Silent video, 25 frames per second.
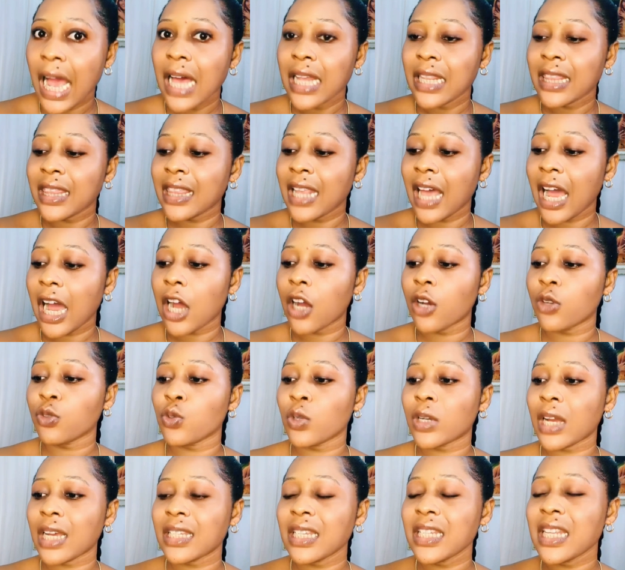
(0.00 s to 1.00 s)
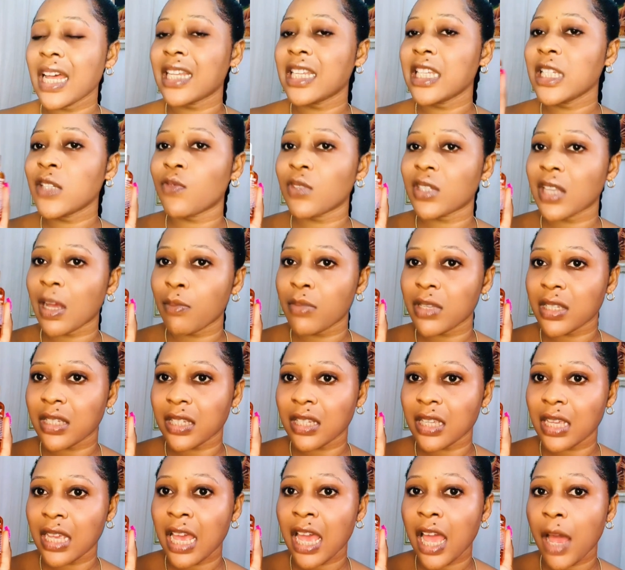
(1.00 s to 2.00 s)
Now you can see that this vitamin
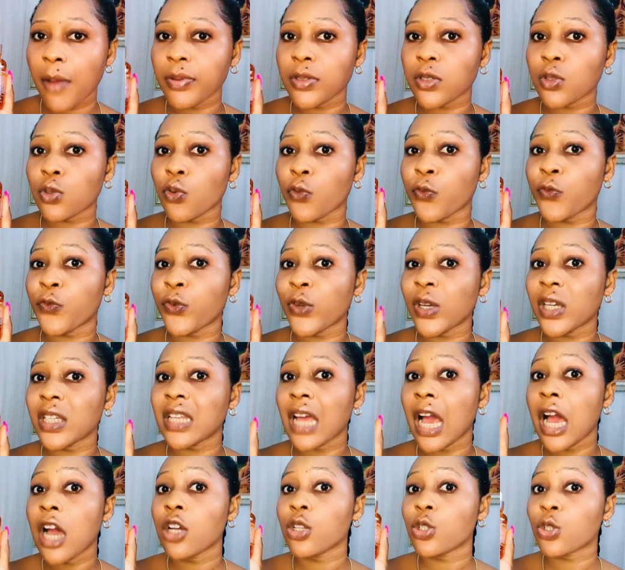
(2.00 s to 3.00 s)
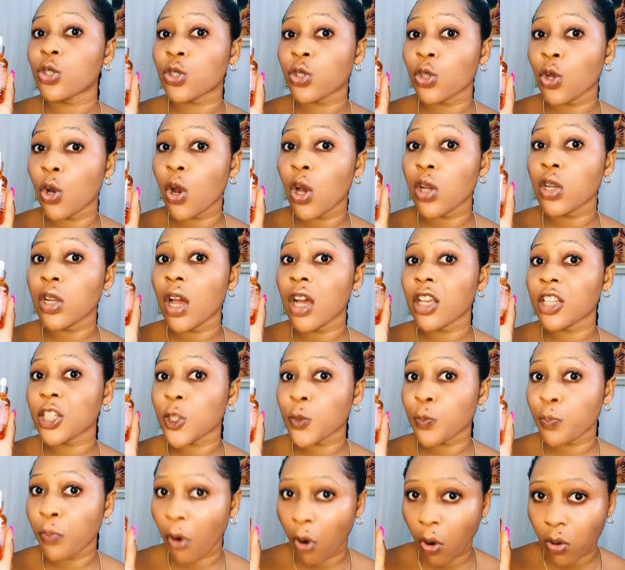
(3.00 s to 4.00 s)
C helps to fade sun
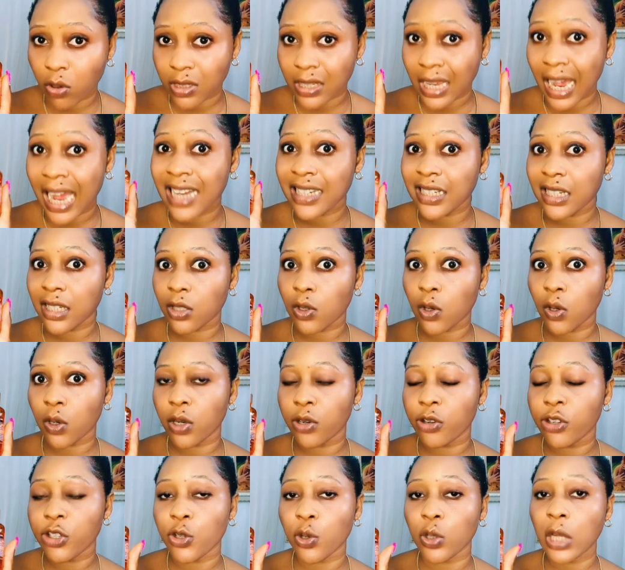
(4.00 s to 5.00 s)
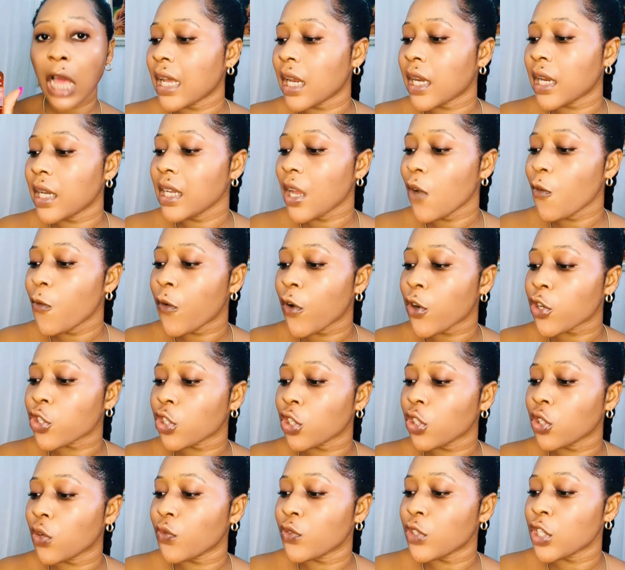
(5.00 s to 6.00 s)
spots and discoloration. Another
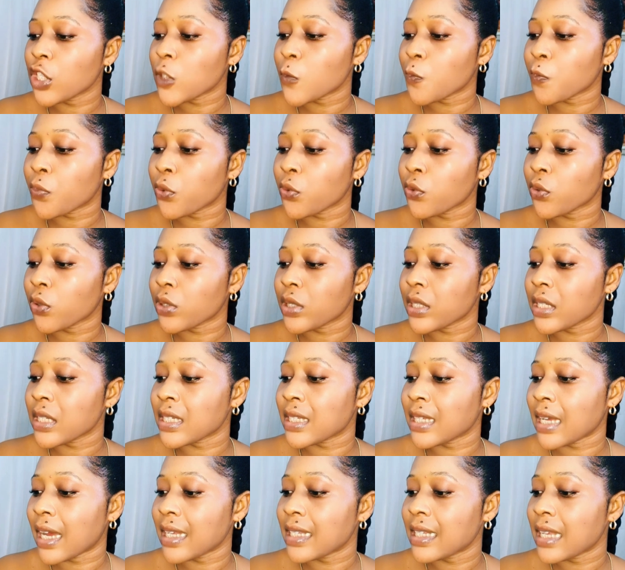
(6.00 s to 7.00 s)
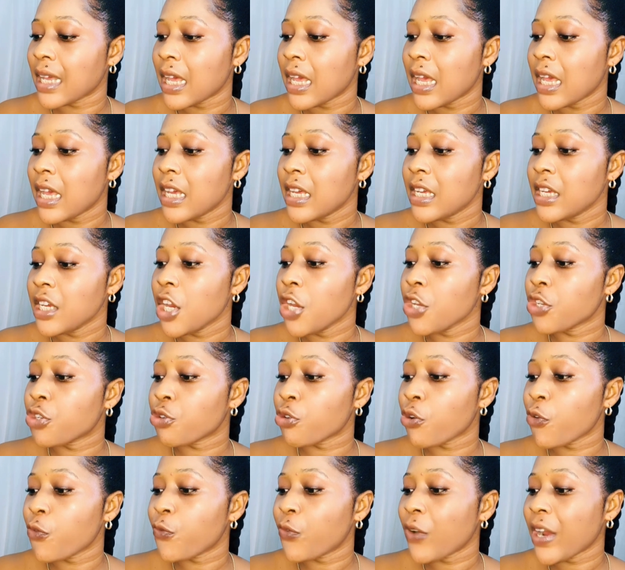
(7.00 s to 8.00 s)
function of this product is that it
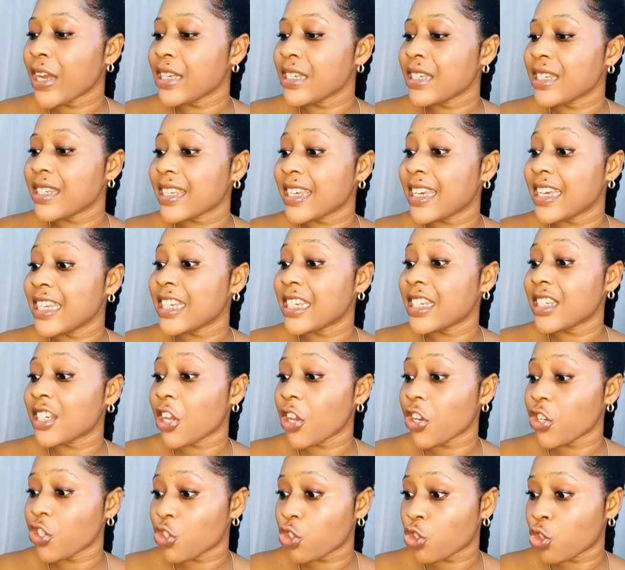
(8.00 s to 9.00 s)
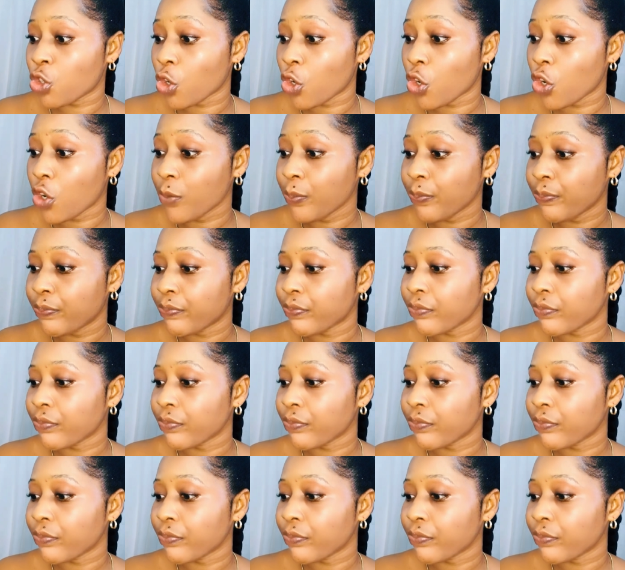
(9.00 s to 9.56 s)
refines skin texture,